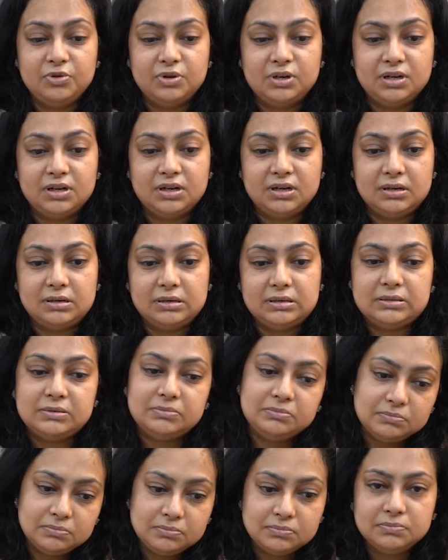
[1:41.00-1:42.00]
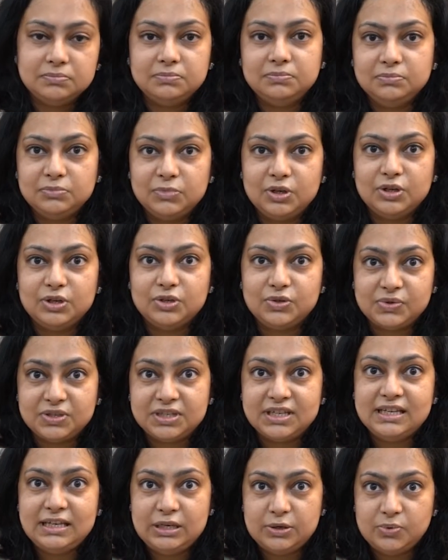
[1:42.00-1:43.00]
to
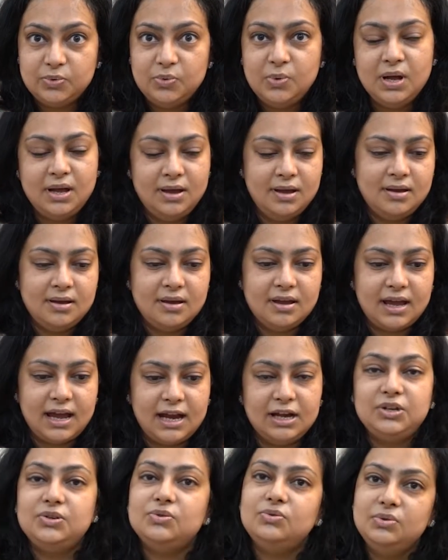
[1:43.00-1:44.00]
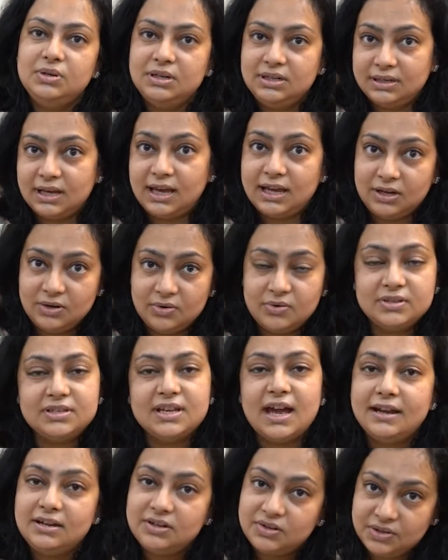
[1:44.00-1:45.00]
see you and to diagnose
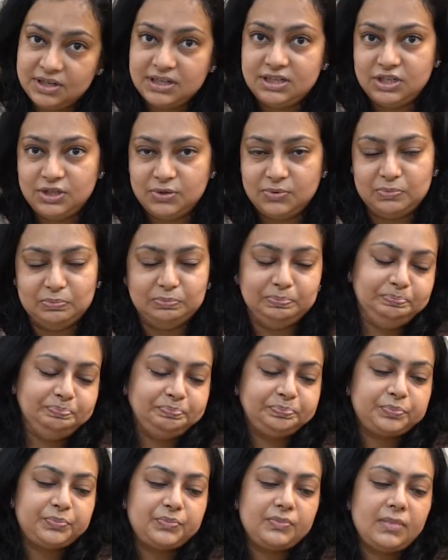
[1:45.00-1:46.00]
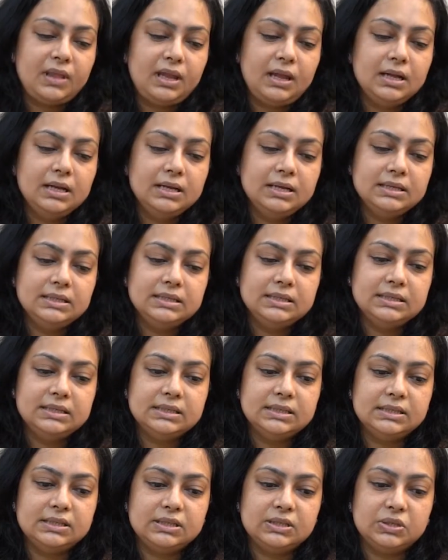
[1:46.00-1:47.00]
and treat you.
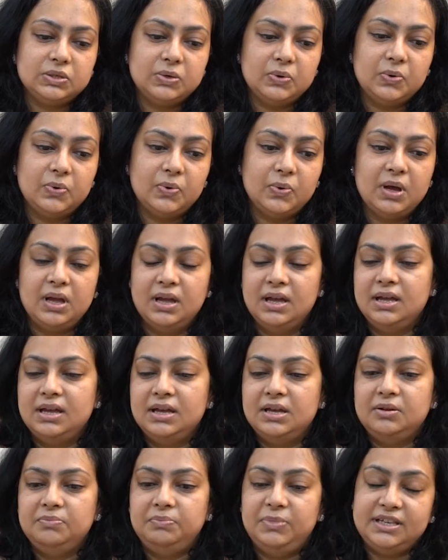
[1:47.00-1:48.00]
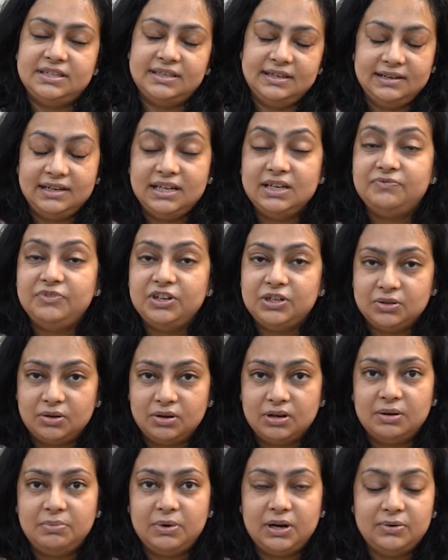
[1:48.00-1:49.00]
So basically, if we
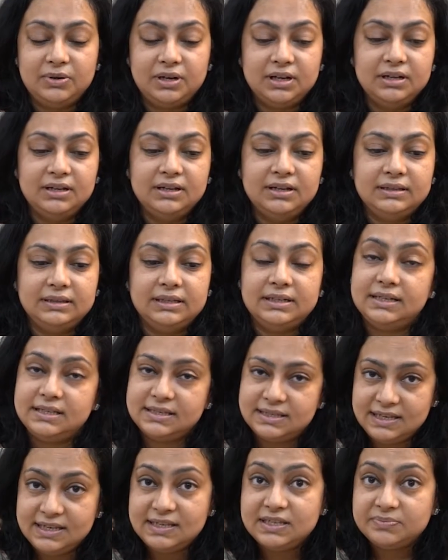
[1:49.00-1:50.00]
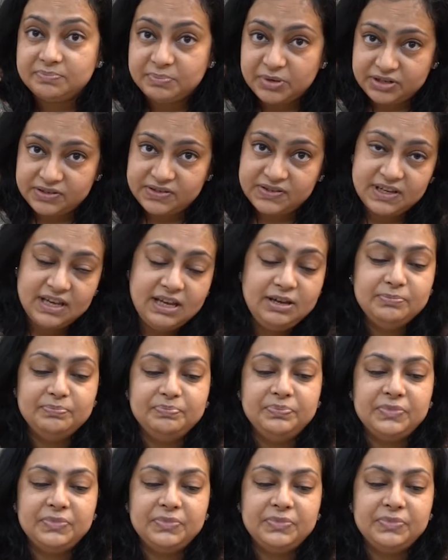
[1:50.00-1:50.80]
talk about the disease per se,